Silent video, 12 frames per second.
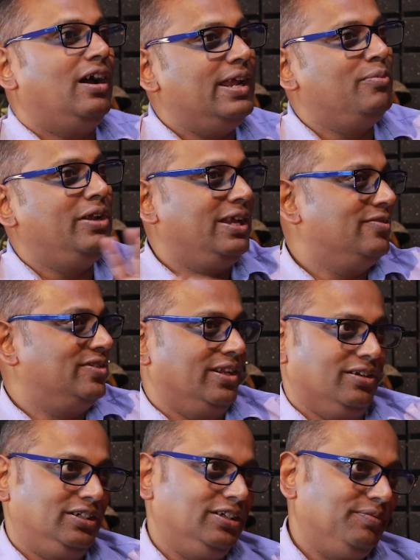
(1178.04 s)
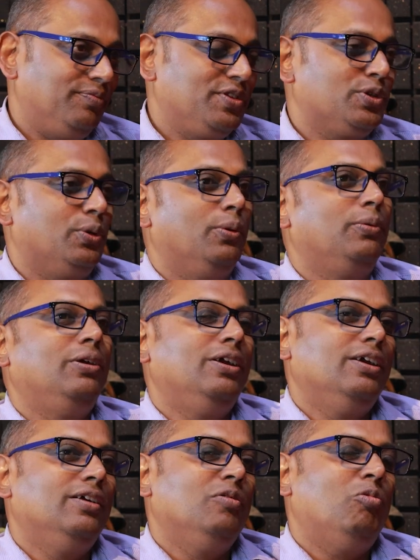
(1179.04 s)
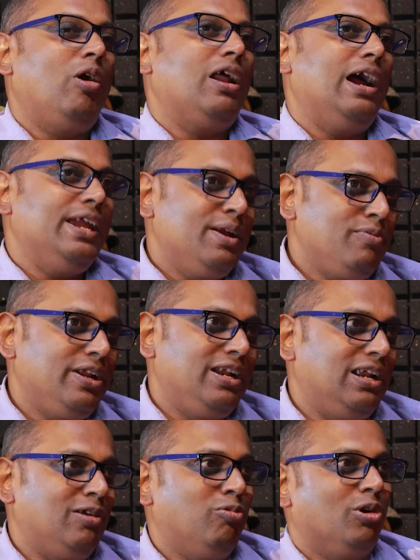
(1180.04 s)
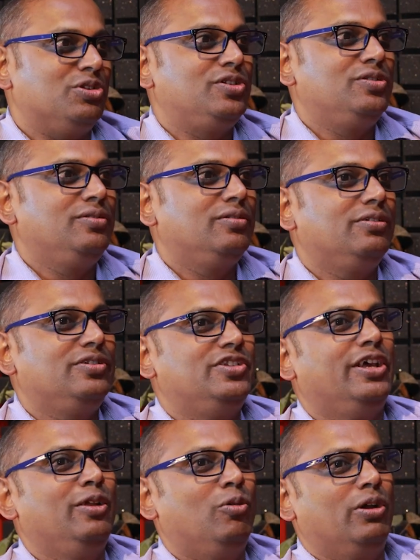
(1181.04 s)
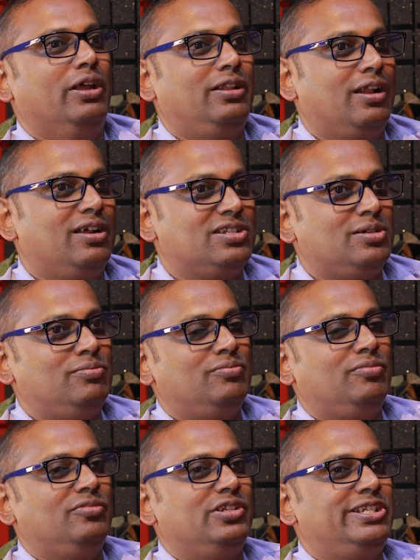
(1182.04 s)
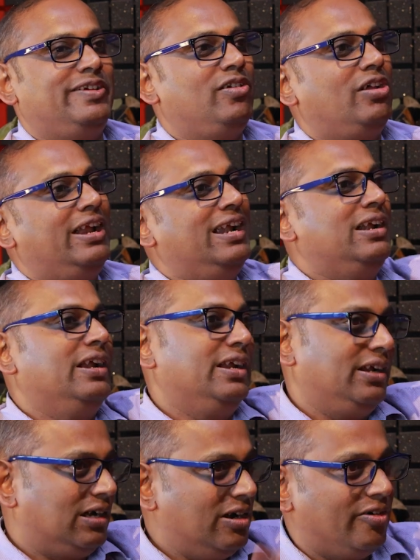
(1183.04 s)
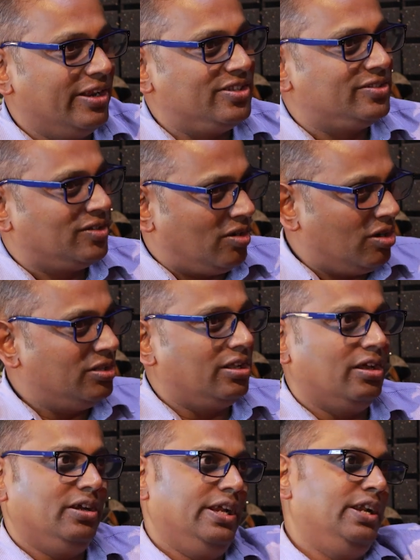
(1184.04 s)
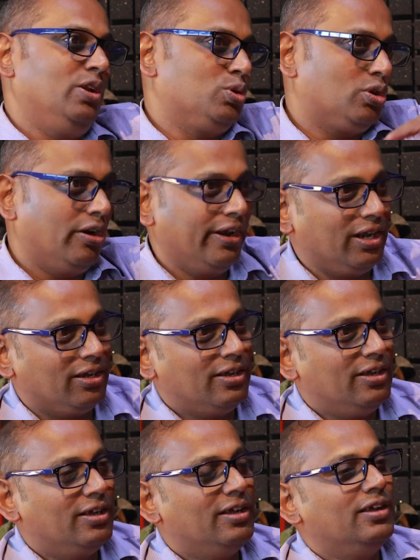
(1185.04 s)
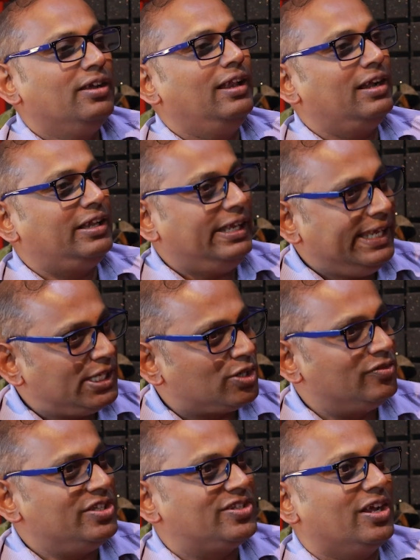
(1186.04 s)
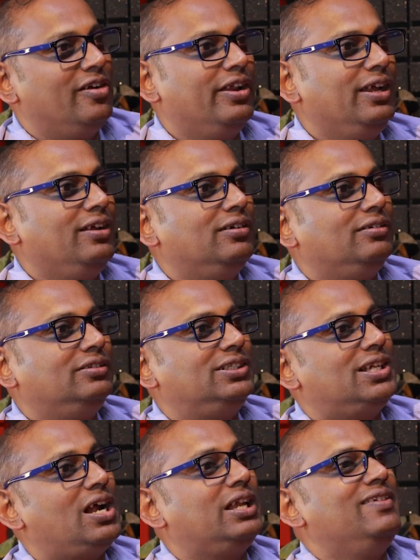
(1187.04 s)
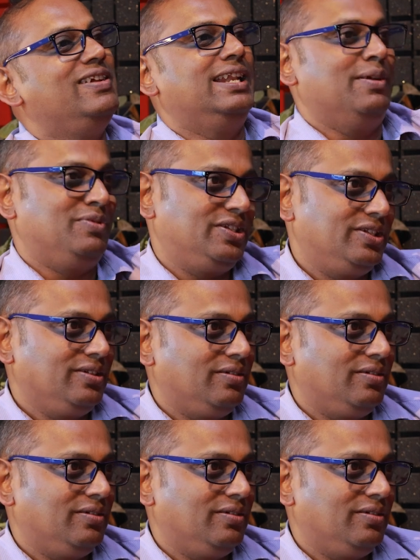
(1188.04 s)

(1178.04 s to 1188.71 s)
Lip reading: IMD gives alert. So what IMD did was, okay, there are some 7 or 8 countries on the Indian Ocean ring. Let each of these countries start giving names.